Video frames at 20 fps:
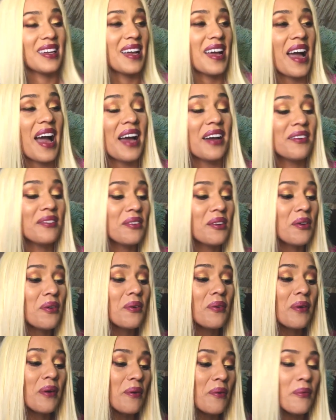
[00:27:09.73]
I don't
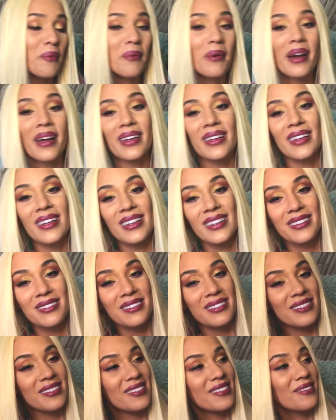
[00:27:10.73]
know what
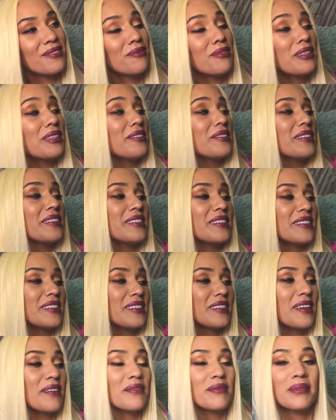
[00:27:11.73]
there isn't to
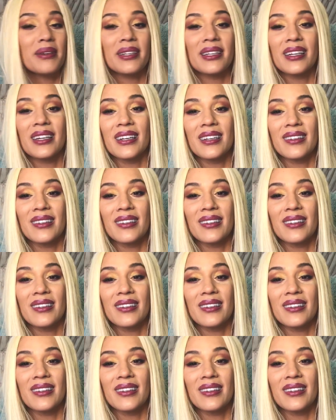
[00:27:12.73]
love about it.